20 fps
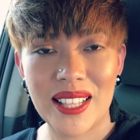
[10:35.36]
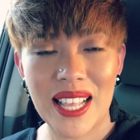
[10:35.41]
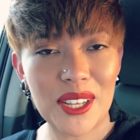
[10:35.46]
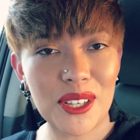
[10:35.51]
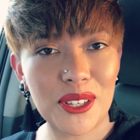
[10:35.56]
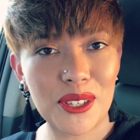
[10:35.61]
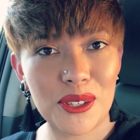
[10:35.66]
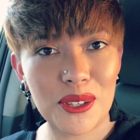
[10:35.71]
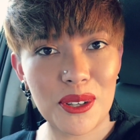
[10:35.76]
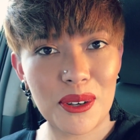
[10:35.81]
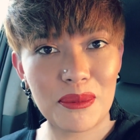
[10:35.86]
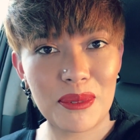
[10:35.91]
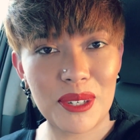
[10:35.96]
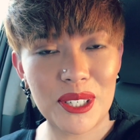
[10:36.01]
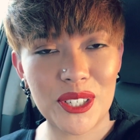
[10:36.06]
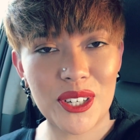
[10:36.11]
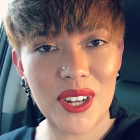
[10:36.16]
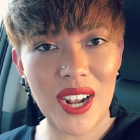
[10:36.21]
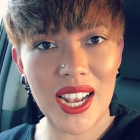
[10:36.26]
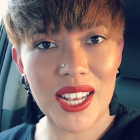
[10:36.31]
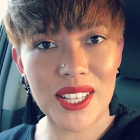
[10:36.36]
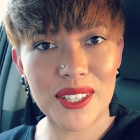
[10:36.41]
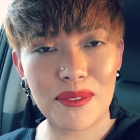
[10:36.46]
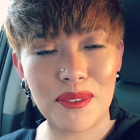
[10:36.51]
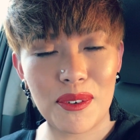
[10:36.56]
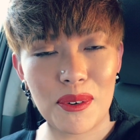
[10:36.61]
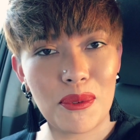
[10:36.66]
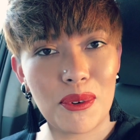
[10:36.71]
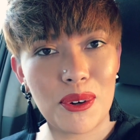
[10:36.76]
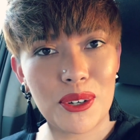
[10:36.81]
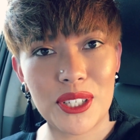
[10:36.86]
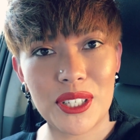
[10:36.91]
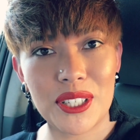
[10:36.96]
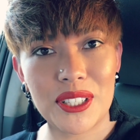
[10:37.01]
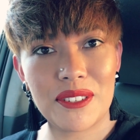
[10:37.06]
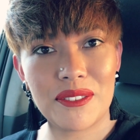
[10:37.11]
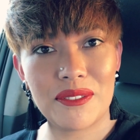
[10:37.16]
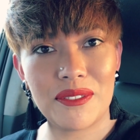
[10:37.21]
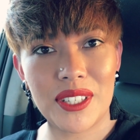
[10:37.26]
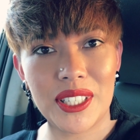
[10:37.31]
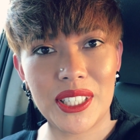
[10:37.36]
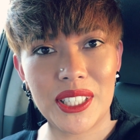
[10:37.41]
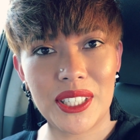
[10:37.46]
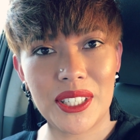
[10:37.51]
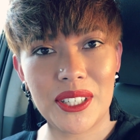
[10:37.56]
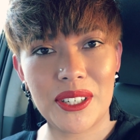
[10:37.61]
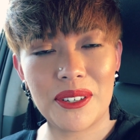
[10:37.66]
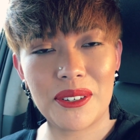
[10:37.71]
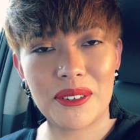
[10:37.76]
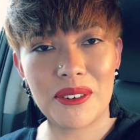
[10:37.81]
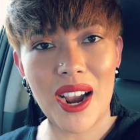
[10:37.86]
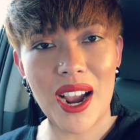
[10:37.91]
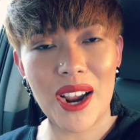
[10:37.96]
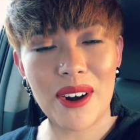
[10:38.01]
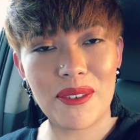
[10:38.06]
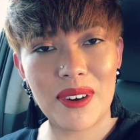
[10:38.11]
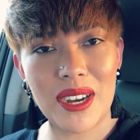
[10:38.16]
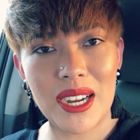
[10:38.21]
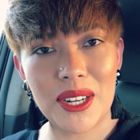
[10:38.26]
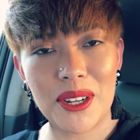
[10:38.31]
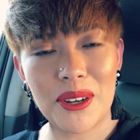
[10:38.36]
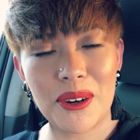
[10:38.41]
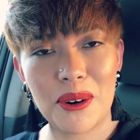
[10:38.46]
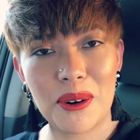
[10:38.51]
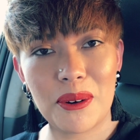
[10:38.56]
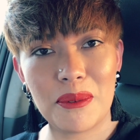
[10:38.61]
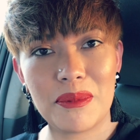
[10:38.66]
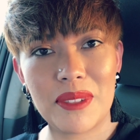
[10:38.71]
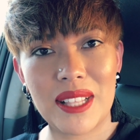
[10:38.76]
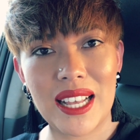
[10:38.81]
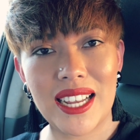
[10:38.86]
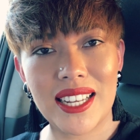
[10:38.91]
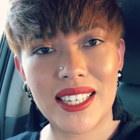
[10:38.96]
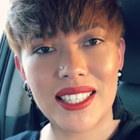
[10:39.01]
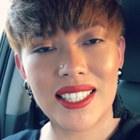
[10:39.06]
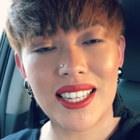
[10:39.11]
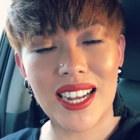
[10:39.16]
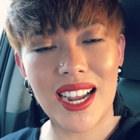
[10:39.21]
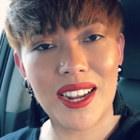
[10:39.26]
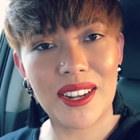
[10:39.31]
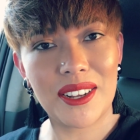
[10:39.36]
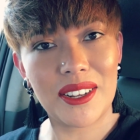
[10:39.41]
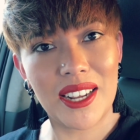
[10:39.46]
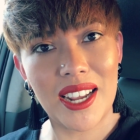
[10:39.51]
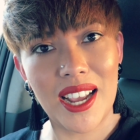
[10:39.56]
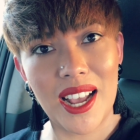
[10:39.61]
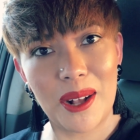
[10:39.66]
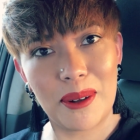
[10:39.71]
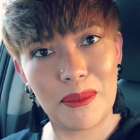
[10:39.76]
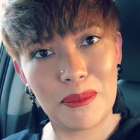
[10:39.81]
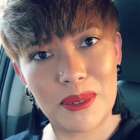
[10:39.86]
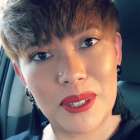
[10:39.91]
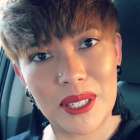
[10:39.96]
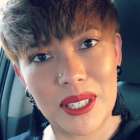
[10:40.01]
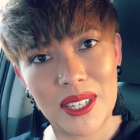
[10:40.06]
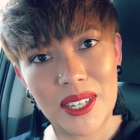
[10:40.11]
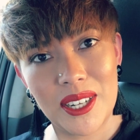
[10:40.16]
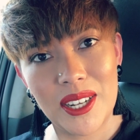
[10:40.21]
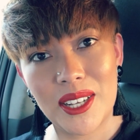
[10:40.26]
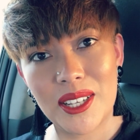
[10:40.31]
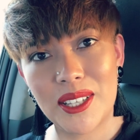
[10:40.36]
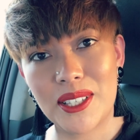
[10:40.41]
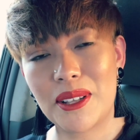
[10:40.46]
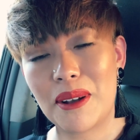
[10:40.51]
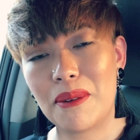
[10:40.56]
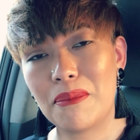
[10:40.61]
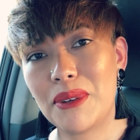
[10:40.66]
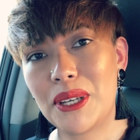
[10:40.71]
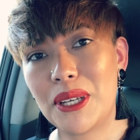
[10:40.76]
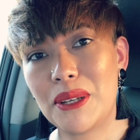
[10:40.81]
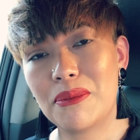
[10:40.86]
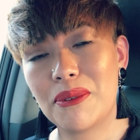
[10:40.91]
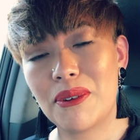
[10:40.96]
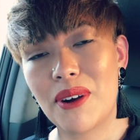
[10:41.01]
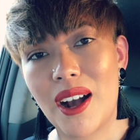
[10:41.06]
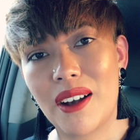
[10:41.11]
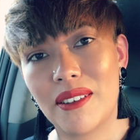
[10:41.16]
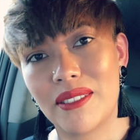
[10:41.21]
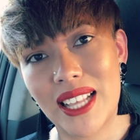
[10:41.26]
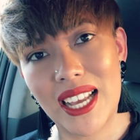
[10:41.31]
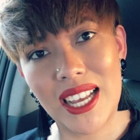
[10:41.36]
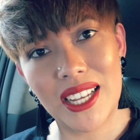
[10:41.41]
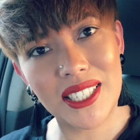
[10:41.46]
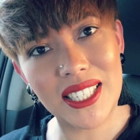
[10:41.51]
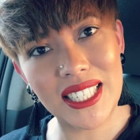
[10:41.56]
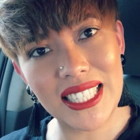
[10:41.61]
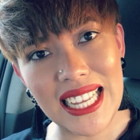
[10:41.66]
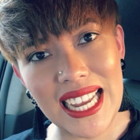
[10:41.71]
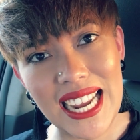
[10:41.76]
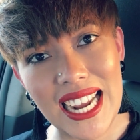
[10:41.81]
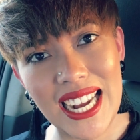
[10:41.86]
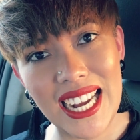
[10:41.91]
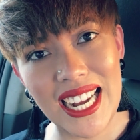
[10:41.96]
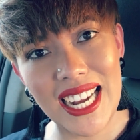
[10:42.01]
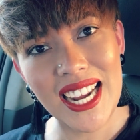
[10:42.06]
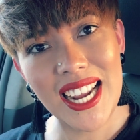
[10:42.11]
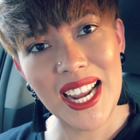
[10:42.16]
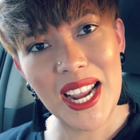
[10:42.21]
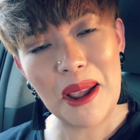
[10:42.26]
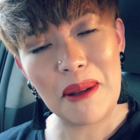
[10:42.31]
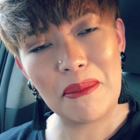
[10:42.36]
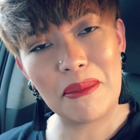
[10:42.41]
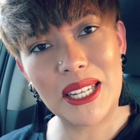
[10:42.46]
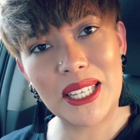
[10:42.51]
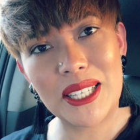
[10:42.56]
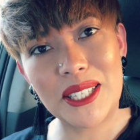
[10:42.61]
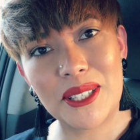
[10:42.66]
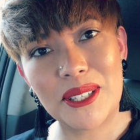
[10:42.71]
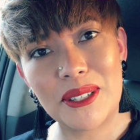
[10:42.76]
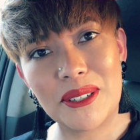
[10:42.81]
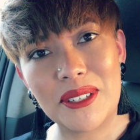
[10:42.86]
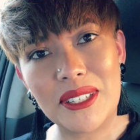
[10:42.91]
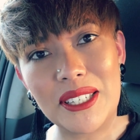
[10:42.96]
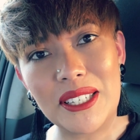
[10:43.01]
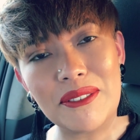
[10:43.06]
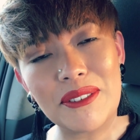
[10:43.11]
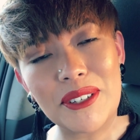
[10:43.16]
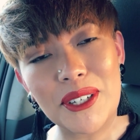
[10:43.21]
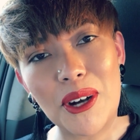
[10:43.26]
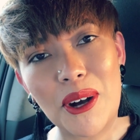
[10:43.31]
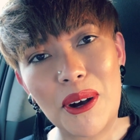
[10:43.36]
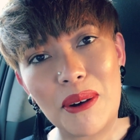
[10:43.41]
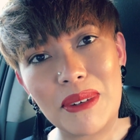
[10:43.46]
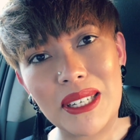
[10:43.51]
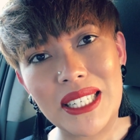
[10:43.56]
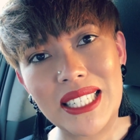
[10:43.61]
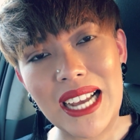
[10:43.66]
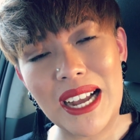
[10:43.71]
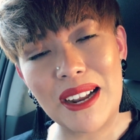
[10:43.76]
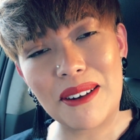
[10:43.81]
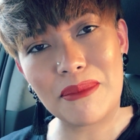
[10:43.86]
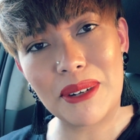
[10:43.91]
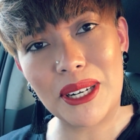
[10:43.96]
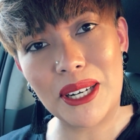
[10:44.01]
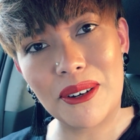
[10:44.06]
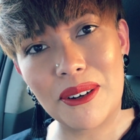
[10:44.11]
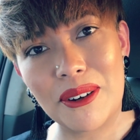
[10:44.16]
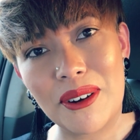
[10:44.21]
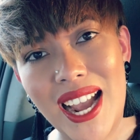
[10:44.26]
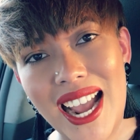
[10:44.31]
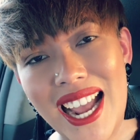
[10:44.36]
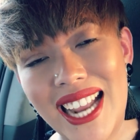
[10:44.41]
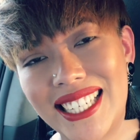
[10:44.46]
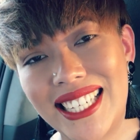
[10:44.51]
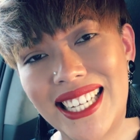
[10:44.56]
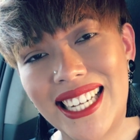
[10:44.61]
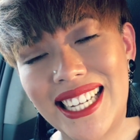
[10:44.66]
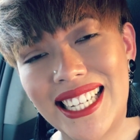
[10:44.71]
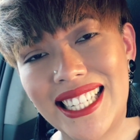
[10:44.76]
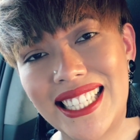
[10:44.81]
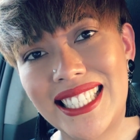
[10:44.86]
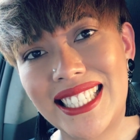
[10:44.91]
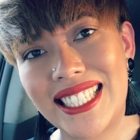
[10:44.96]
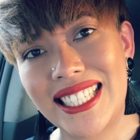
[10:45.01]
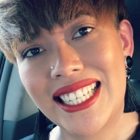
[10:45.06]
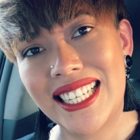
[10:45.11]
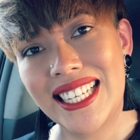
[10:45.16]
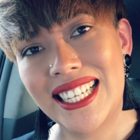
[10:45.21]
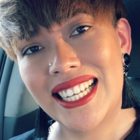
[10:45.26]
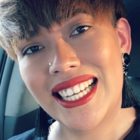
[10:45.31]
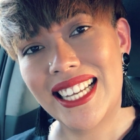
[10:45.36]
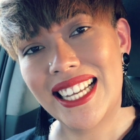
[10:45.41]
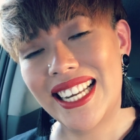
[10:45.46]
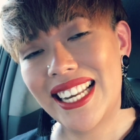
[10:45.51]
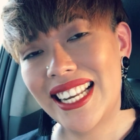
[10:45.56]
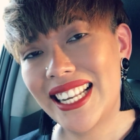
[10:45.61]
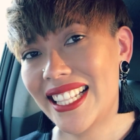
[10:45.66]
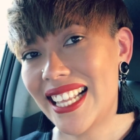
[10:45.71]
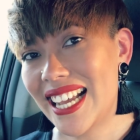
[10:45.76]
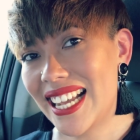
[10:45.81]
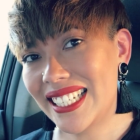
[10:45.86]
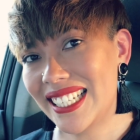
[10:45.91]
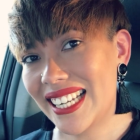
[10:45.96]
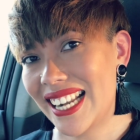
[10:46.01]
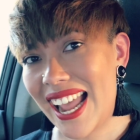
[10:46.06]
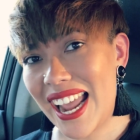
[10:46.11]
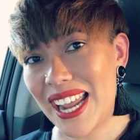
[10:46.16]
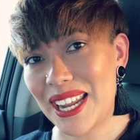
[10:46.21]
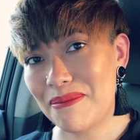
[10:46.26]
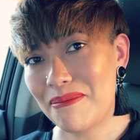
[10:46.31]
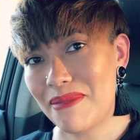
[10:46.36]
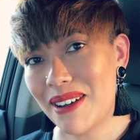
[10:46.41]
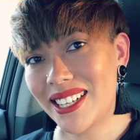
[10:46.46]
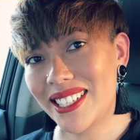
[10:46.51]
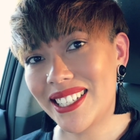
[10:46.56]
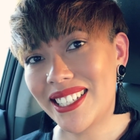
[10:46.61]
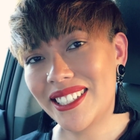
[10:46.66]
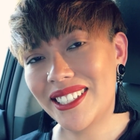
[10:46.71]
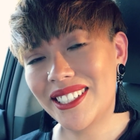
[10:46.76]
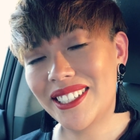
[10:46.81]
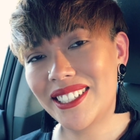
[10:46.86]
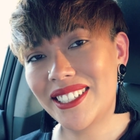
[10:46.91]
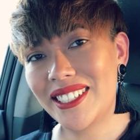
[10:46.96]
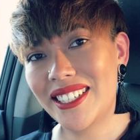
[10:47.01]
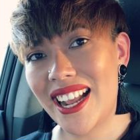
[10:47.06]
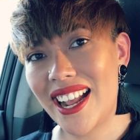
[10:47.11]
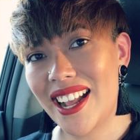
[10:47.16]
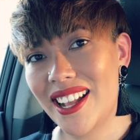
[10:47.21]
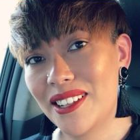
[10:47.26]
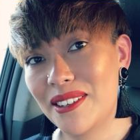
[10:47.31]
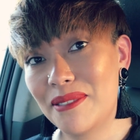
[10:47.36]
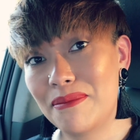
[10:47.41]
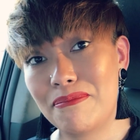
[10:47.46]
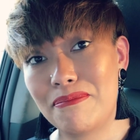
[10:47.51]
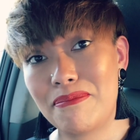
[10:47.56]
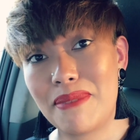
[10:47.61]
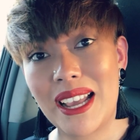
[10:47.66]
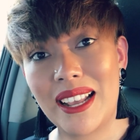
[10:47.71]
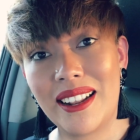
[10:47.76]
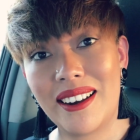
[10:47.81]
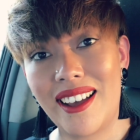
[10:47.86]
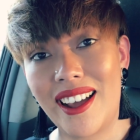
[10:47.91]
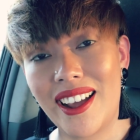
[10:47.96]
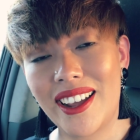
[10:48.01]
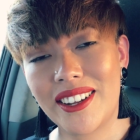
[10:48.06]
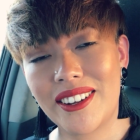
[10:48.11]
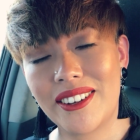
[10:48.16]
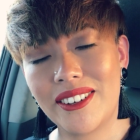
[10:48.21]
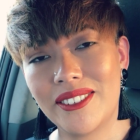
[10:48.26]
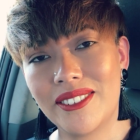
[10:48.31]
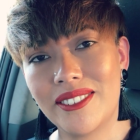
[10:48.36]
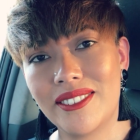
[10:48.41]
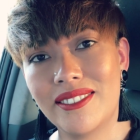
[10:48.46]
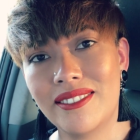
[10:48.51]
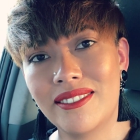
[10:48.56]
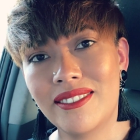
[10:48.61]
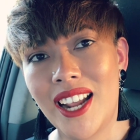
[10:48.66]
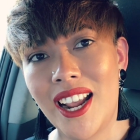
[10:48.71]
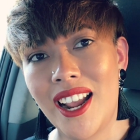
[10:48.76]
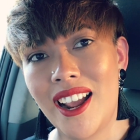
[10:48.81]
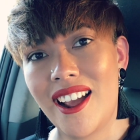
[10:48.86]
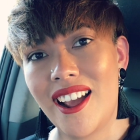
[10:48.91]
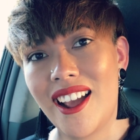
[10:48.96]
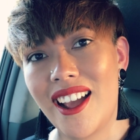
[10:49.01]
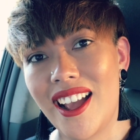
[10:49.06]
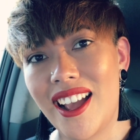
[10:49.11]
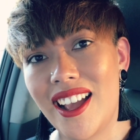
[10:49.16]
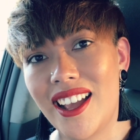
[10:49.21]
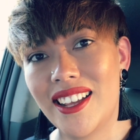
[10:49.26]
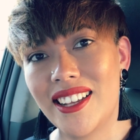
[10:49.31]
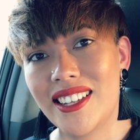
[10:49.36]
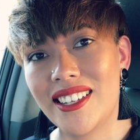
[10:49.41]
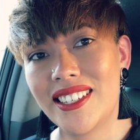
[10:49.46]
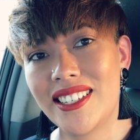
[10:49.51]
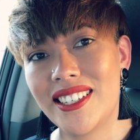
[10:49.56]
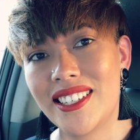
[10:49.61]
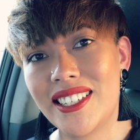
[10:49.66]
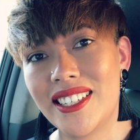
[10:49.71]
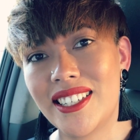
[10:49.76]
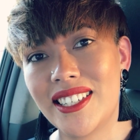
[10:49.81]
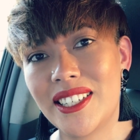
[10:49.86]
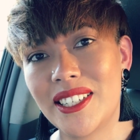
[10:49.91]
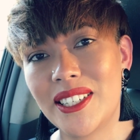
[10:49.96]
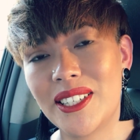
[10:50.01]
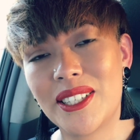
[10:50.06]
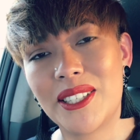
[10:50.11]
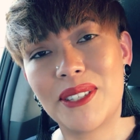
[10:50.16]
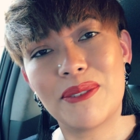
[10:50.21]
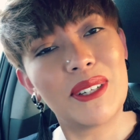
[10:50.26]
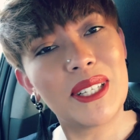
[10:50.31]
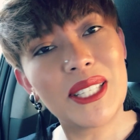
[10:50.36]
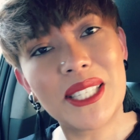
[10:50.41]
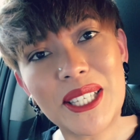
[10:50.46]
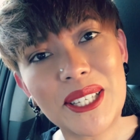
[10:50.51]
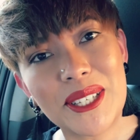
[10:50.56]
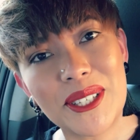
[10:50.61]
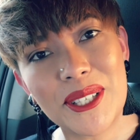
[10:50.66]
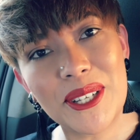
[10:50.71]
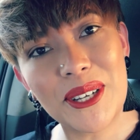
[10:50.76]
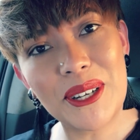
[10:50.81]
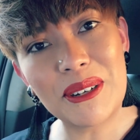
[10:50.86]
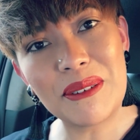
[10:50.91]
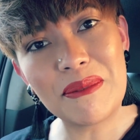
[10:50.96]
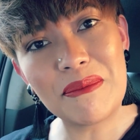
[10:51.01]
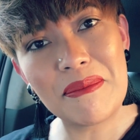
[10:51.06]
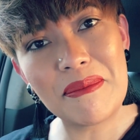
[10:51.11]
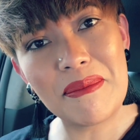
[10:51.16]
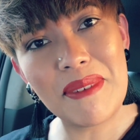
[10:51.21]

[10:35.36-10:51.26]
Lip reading: Thank you so much, guys, for watching the video. I really hope that I helped some people out there today. Please do leave a comment down below and hit that like button and bell icon, and so we'll see you soon.